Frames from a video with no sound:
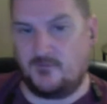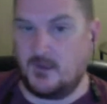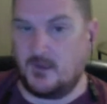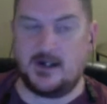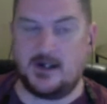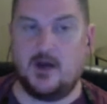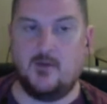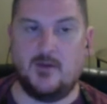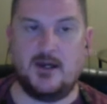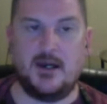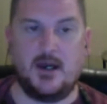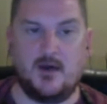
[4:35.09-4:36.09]
when the goal
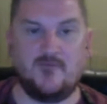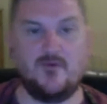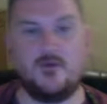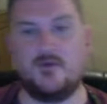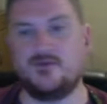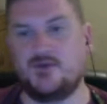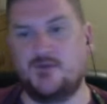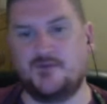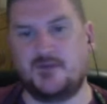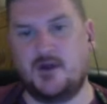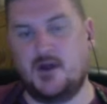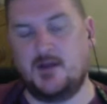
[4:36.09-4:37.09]
went in, I thought it was
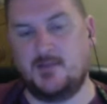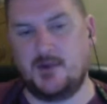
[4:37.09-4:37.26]
offside